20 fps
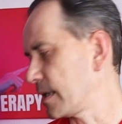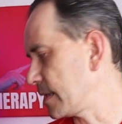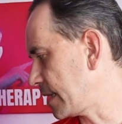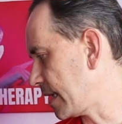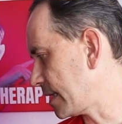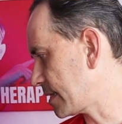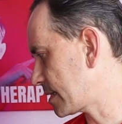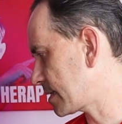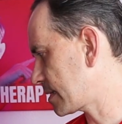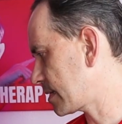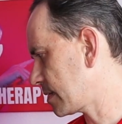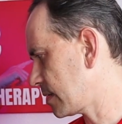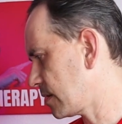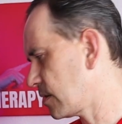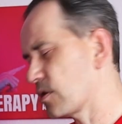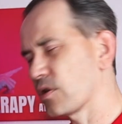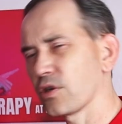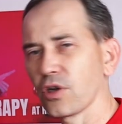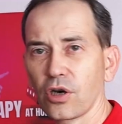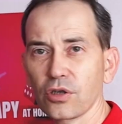That's
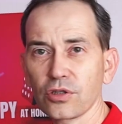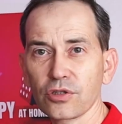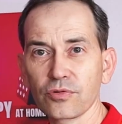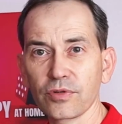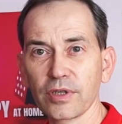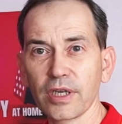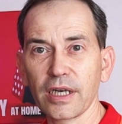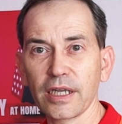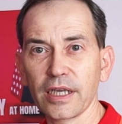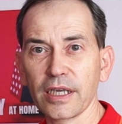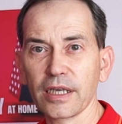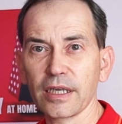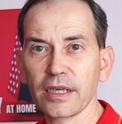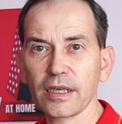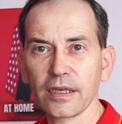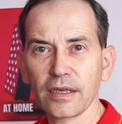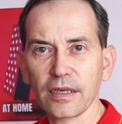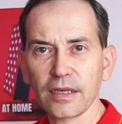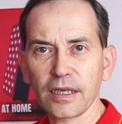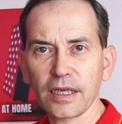not
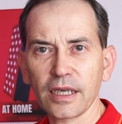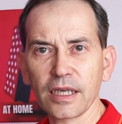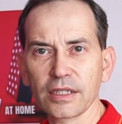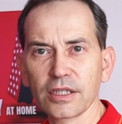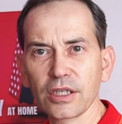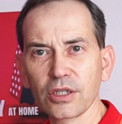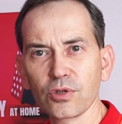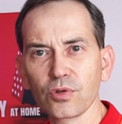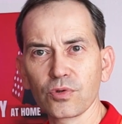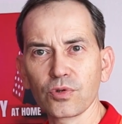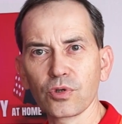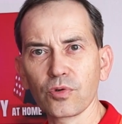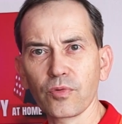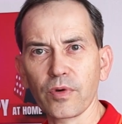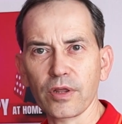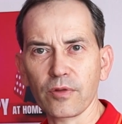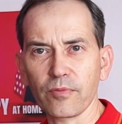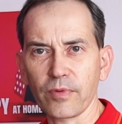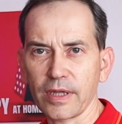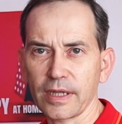really easy to
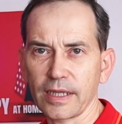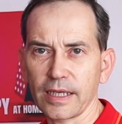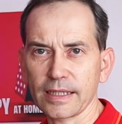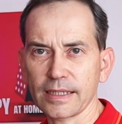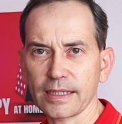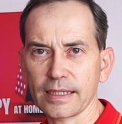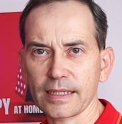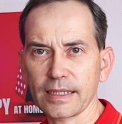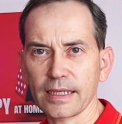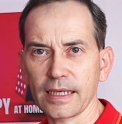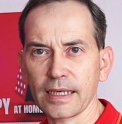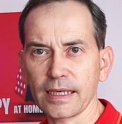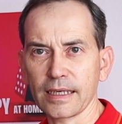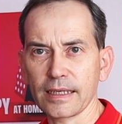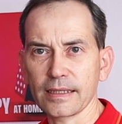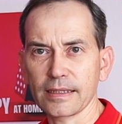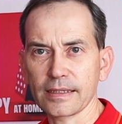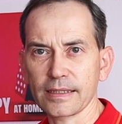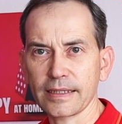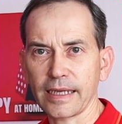do it with this
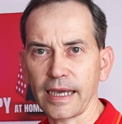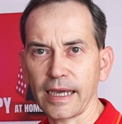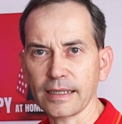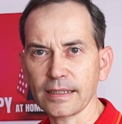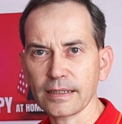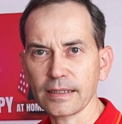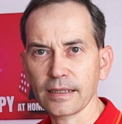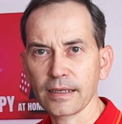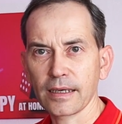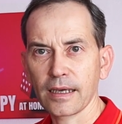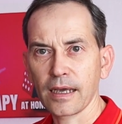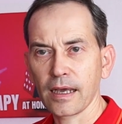stand,